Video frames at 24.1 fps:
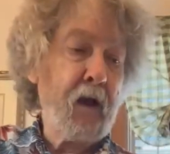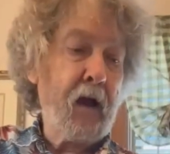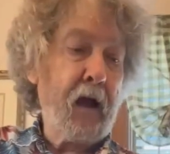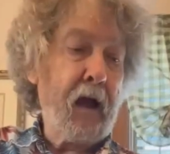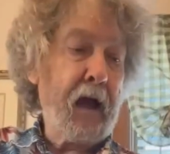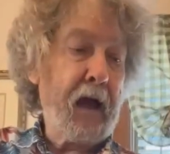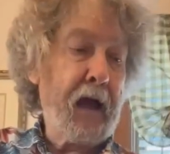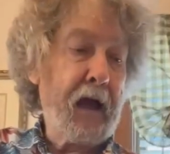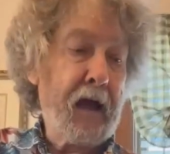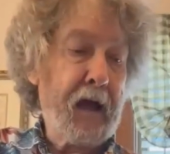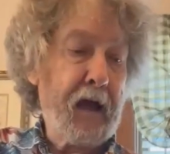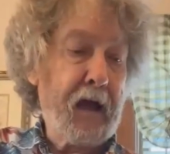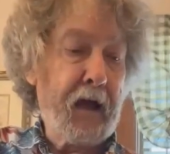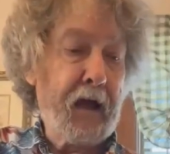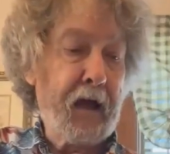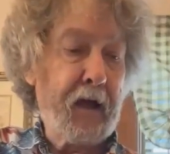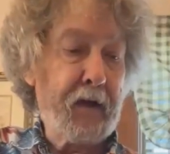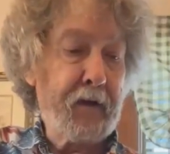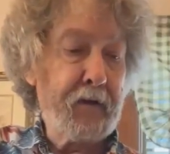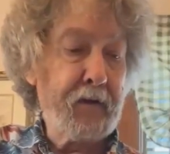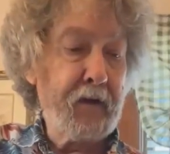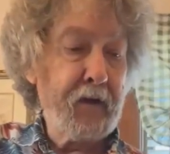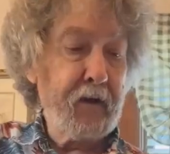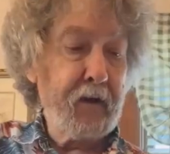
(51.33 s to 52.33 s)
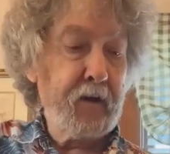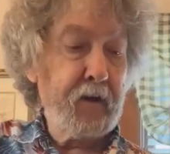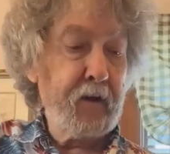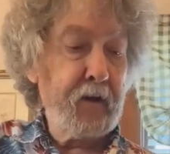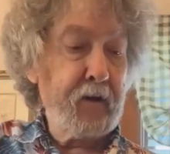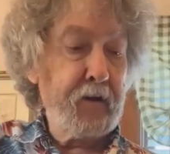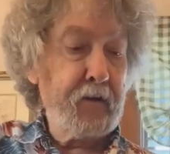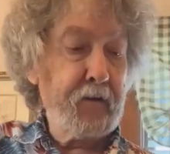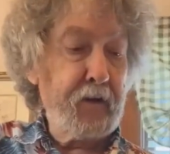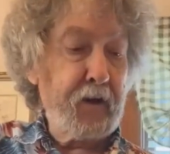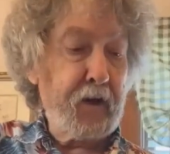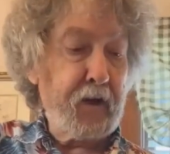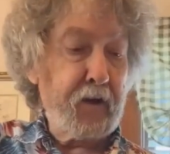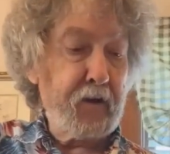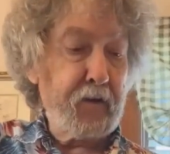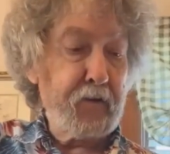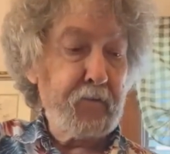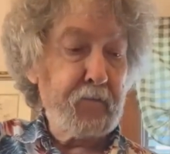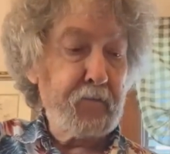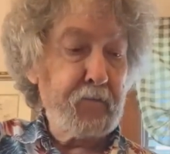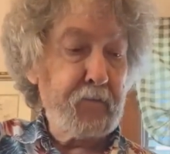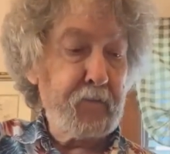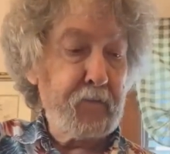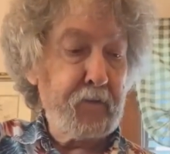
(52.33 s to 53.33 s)
And you
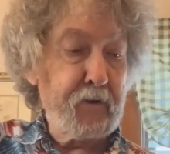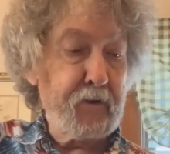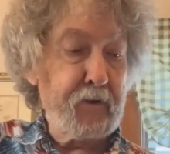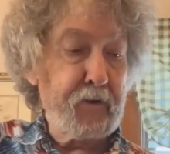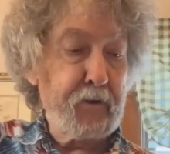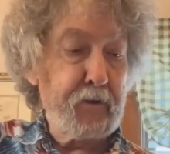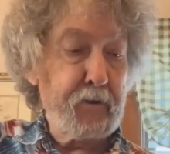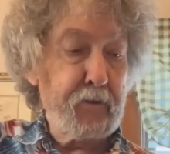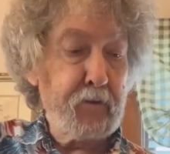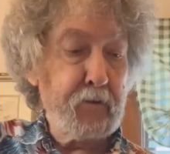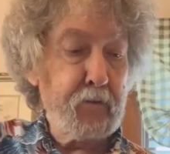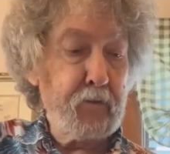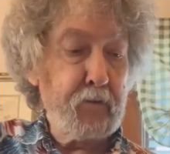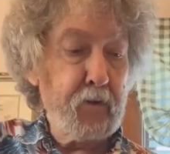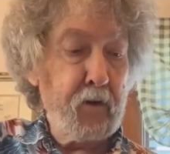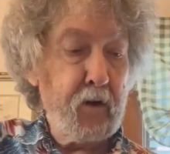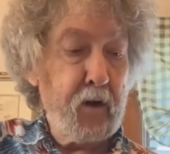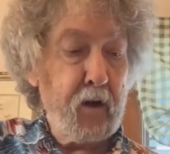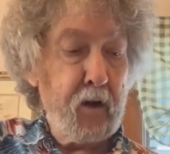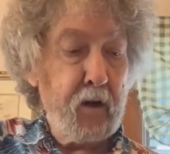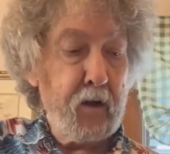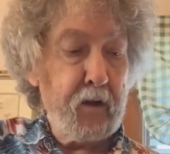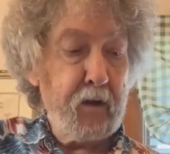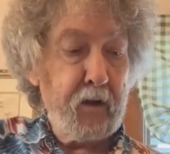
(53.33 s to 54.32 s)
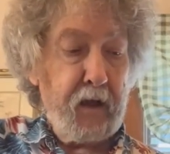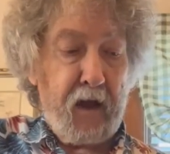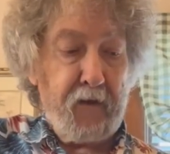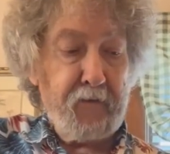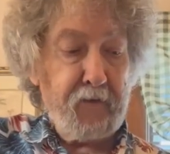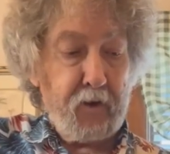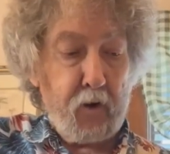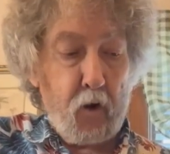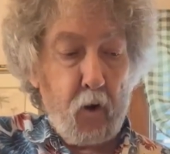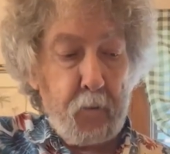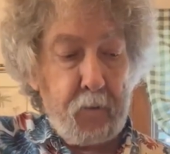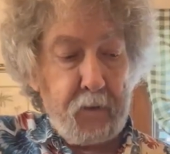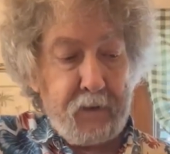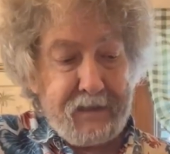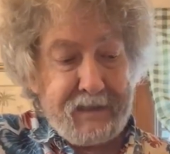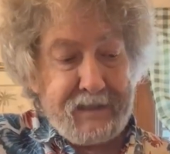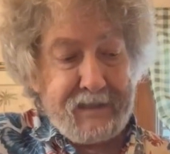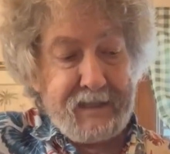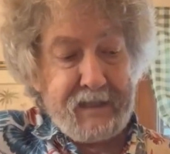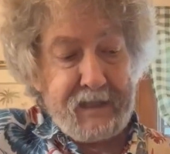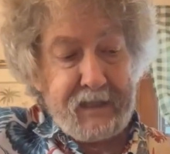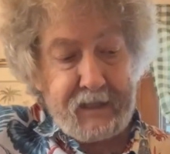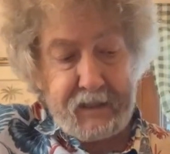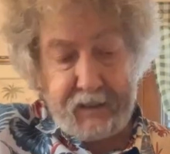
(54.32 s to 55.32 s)
can have an open
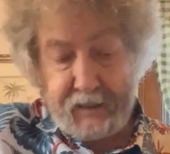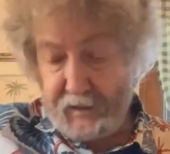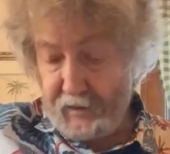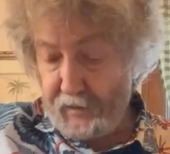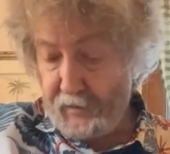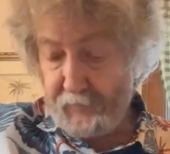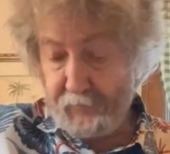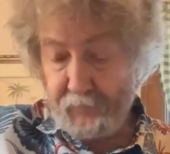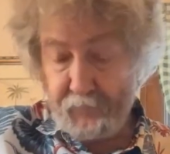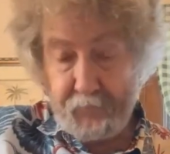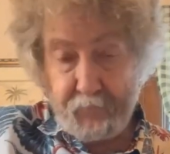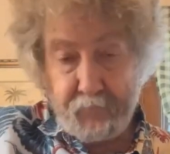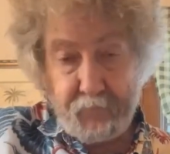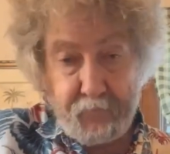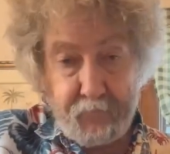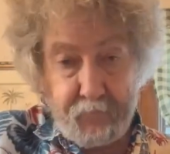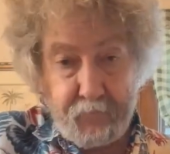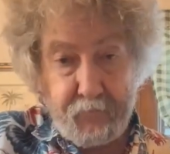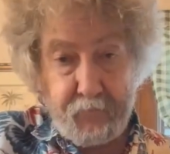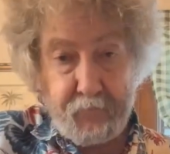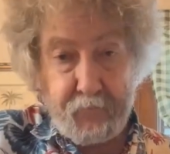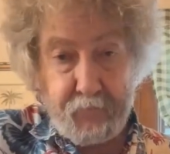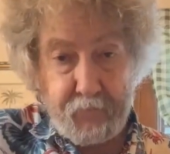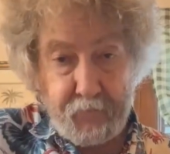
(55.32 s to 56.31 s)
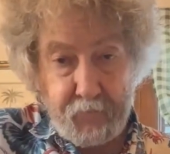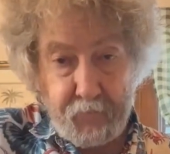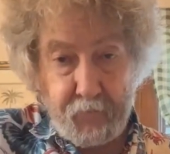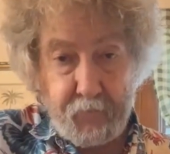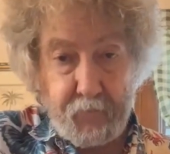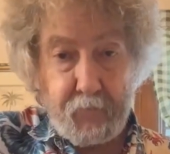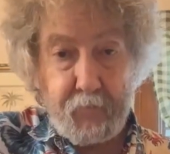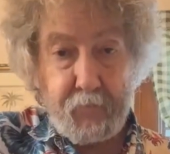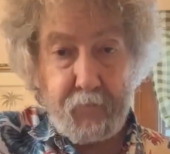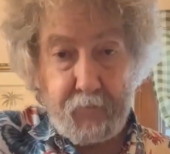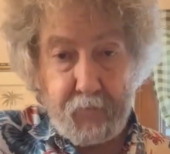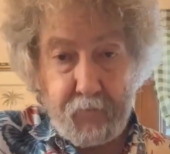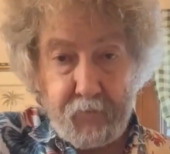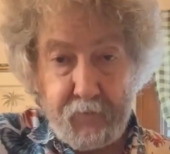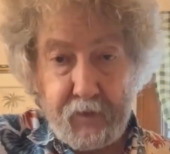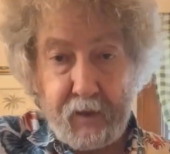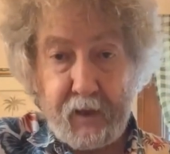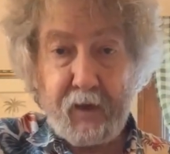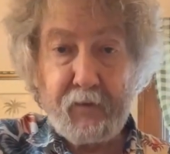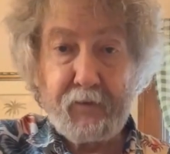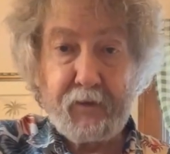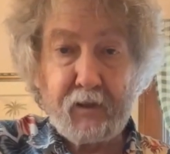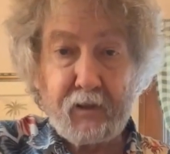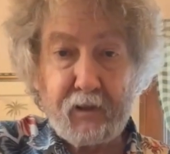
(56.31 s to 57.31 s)
D,
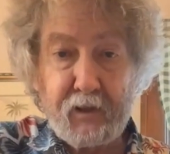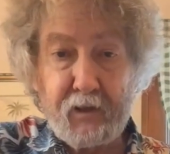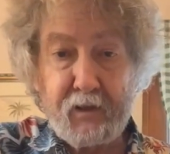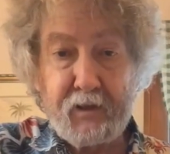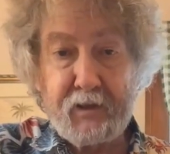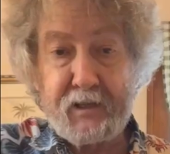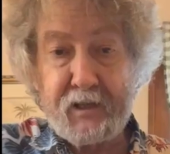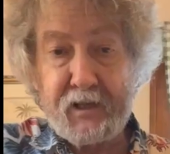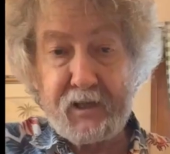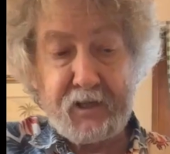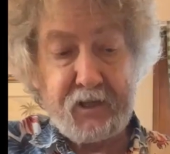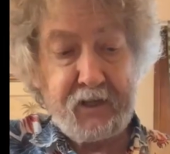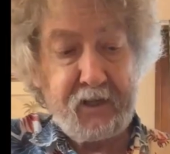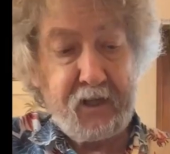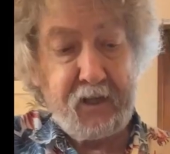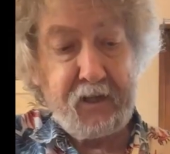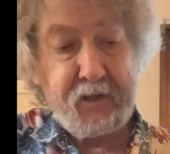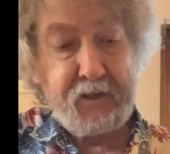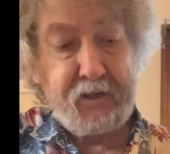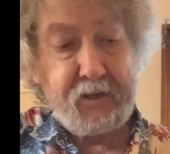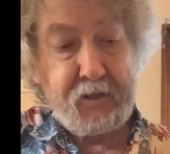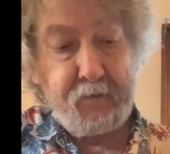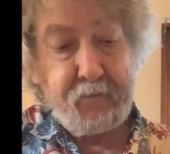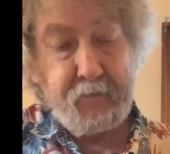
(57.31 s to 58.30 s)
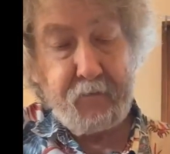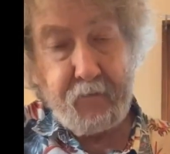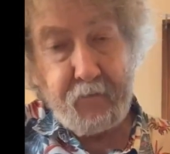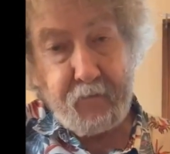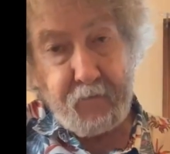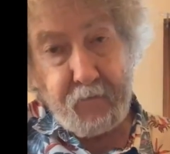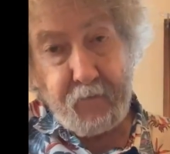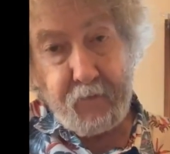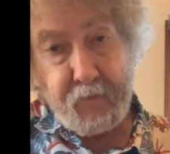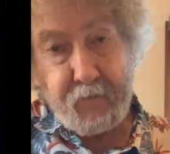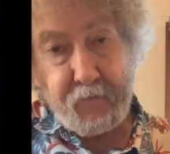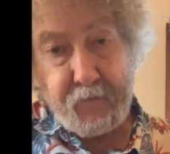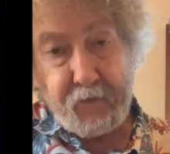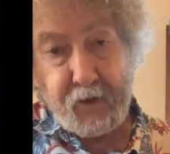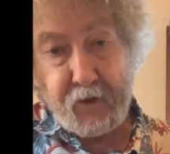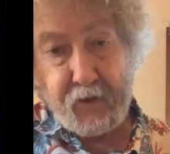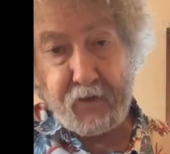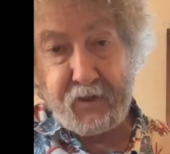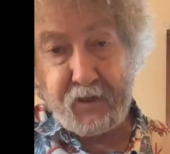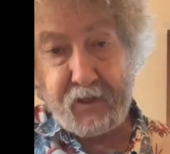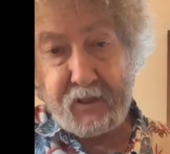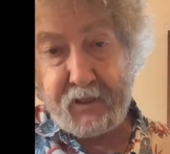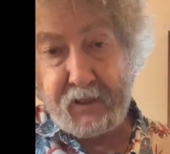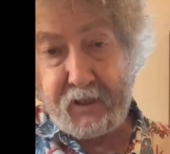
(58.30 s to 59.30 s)
give you a little dissonance. There's
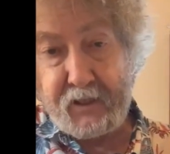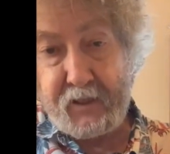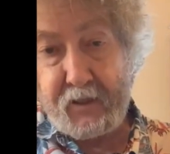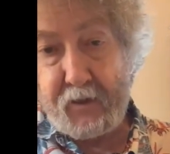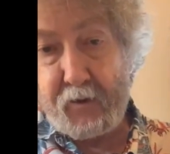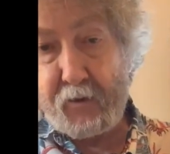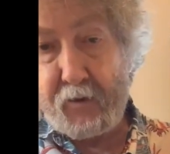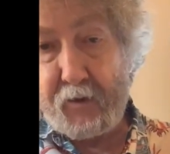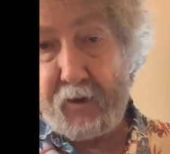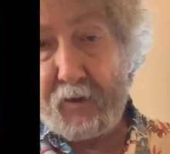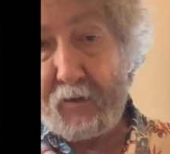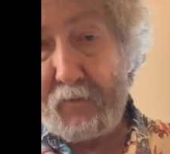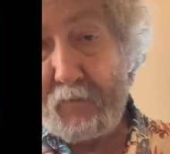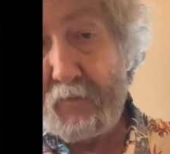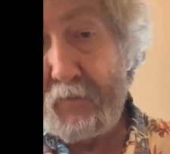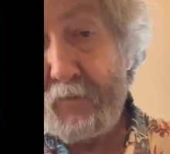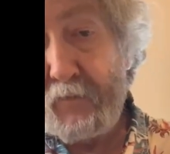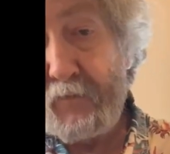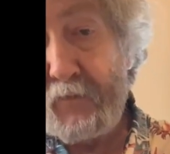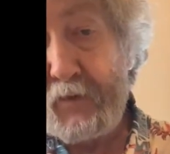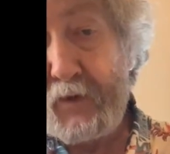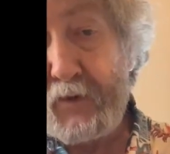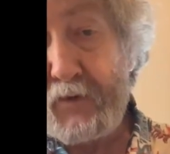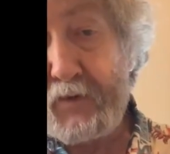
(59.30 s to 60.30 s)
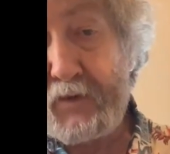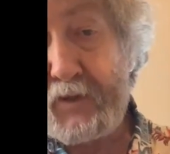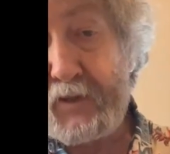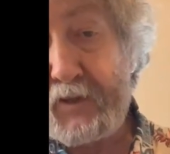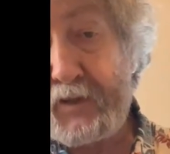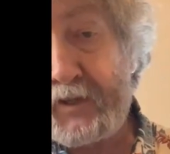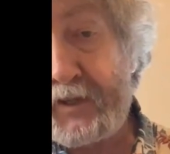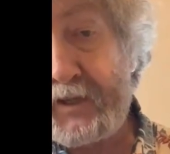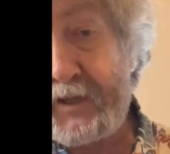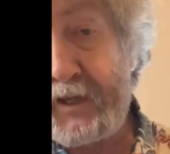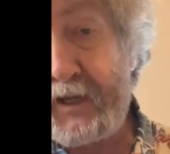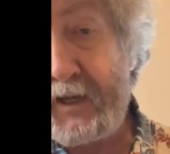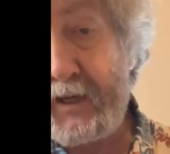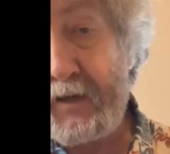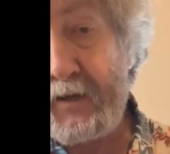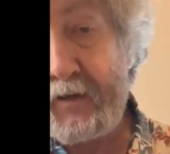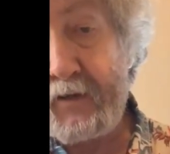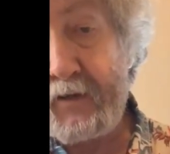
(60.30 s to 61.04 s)
a D chord, here's the C.